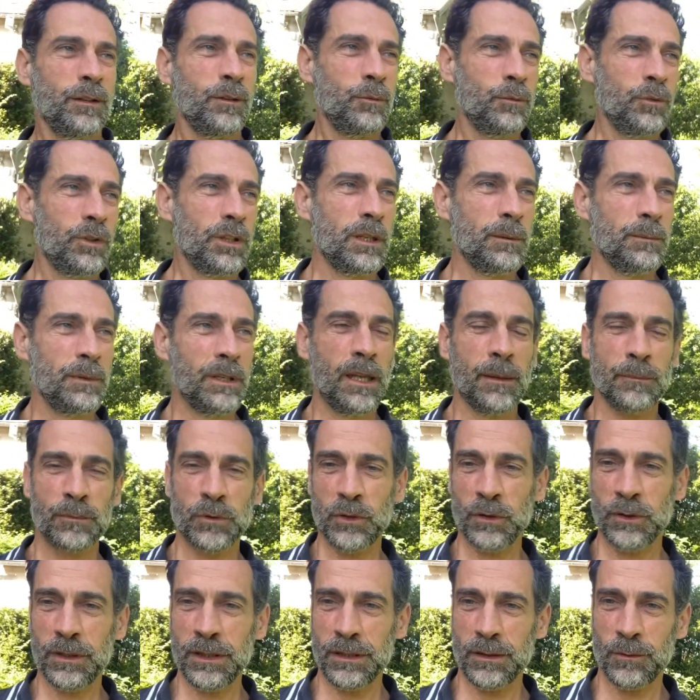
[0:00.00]
what I've been up
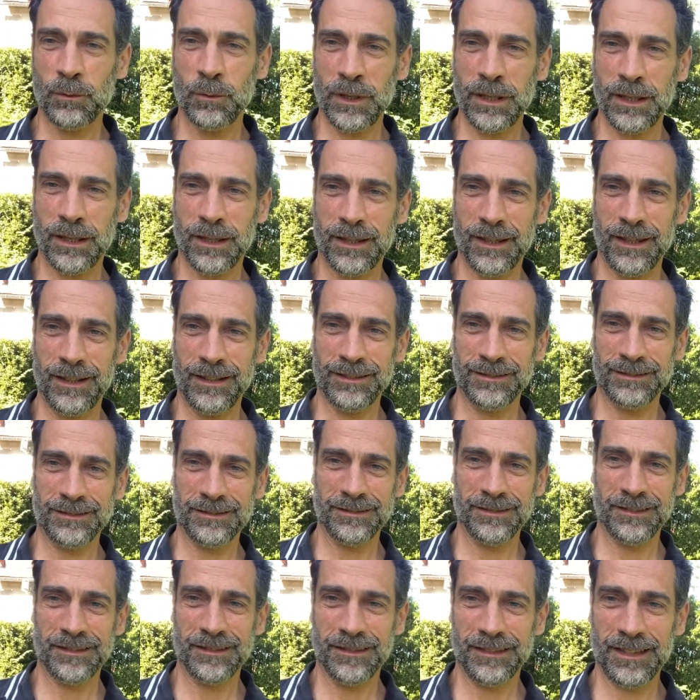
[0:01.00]
to this week
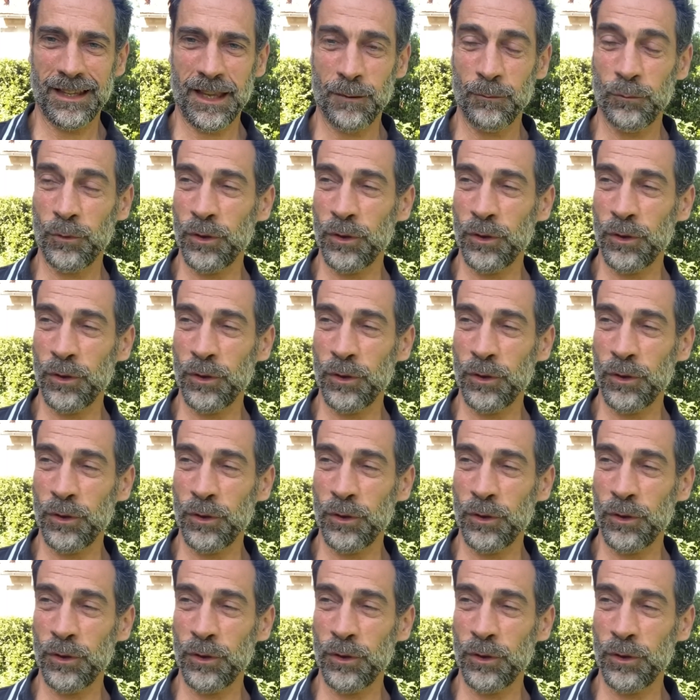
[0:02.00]
and